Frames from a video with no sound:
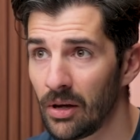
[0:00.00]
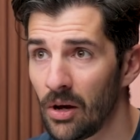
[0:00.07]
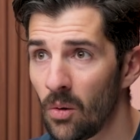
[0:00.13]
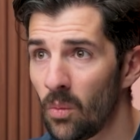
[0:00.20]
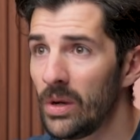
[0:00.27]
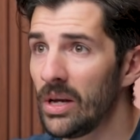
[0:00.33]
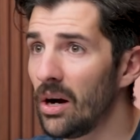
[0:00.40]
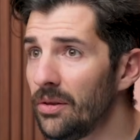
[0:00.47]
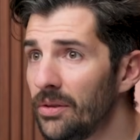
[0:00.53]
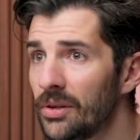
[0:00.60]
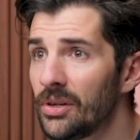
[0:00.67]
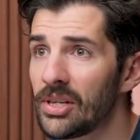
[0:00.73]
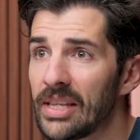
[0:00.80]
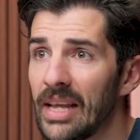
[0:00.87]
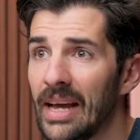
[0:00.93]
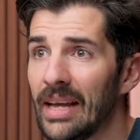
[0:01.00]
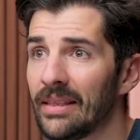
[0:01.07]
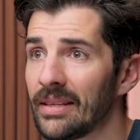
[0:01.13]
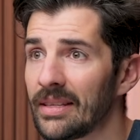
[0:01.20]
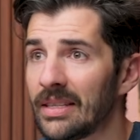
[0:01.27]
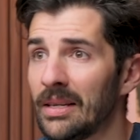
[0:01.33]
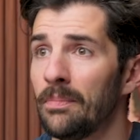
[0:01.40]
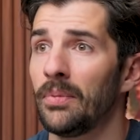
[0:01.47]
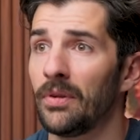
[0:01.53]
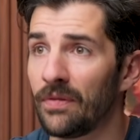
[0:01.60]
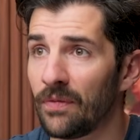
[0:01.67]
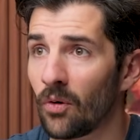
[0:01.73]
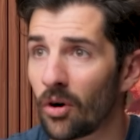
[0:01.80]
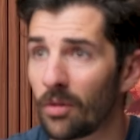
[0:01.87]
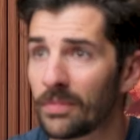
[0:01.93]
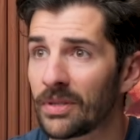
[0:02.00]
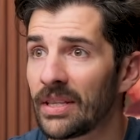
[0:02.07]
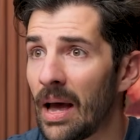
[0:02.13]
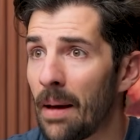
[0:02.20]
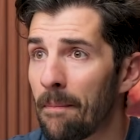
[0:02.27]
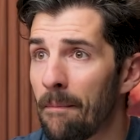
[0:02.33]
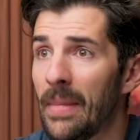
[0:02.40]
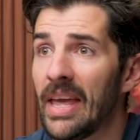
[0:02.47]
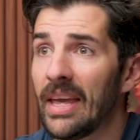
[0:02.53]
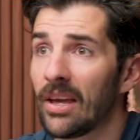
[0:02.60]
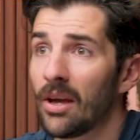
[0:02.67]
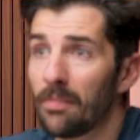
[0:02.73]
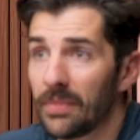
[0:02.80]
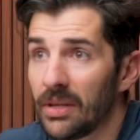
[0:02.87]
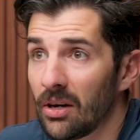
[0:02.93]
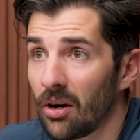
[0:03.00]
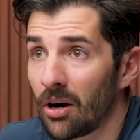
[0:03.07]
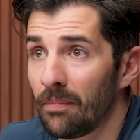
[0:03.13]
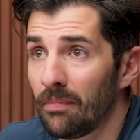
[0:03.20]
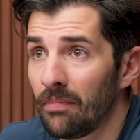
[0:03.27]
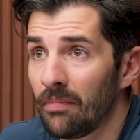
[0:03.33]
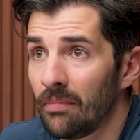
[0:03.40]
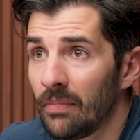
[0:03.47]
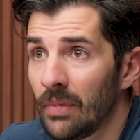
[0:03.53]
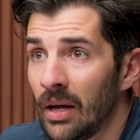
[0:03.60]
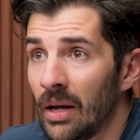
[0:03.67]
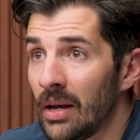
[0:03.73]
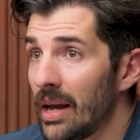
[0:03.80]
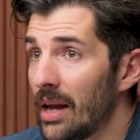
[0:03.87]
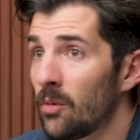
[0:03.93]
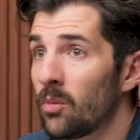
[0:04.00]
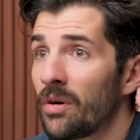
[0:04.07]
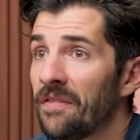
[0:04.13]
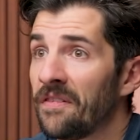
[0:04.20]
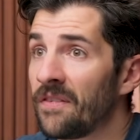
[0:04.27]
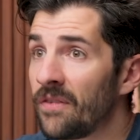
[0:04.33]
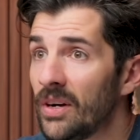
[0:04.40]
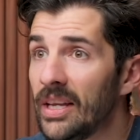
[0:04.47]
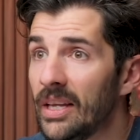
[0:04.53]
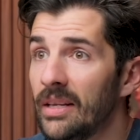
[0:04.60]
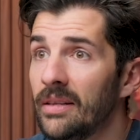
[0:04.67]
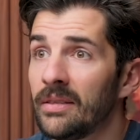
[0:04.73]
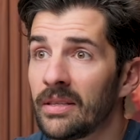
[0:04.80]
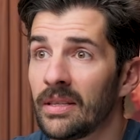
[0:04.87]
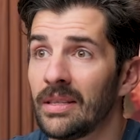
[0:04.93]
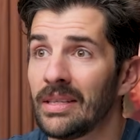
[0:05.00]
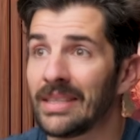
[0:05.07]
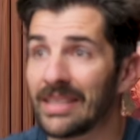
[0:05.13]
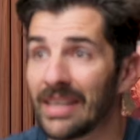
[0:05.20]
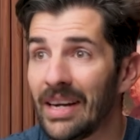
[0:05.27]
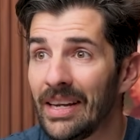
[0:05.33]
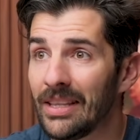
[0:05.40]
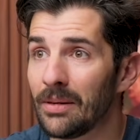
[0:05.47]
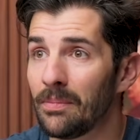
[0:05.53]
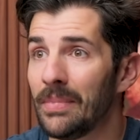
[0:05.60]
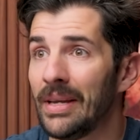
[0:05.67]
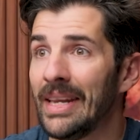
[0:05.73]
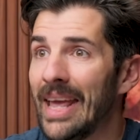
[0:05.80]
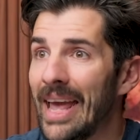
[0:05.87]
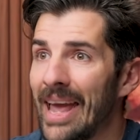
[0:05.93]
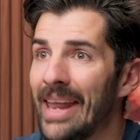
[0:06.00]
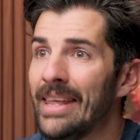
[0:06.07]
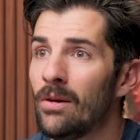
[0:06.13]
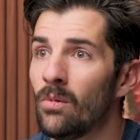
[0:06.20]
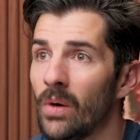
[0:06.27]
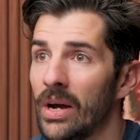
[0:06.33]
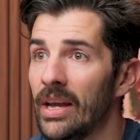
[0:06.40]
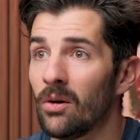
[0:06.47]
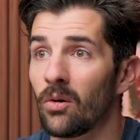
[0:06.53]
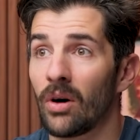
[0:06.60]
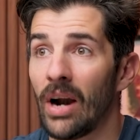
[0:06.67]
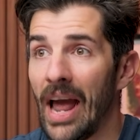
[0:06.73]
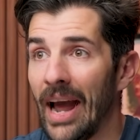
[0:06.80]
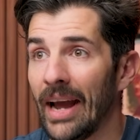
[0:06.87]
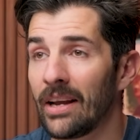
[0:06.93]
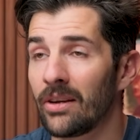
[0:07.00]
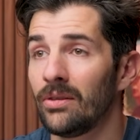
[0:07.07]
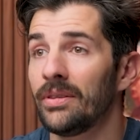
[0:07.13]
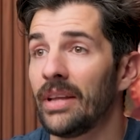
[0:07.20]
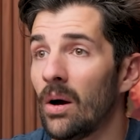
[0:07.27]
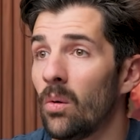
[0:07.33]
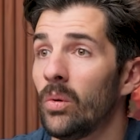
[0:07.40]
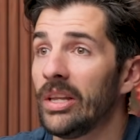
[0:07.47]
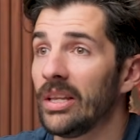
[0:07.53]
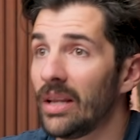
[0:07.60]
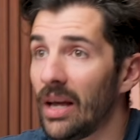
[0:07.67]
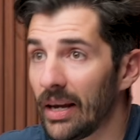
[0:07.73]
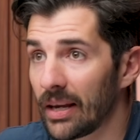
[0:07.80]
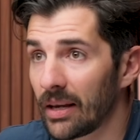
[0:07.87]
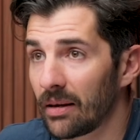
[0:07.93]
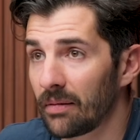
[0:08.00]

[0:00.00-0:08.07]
We understand the simple forms that make up the arm, and we're free to design them in any way or angle that we like.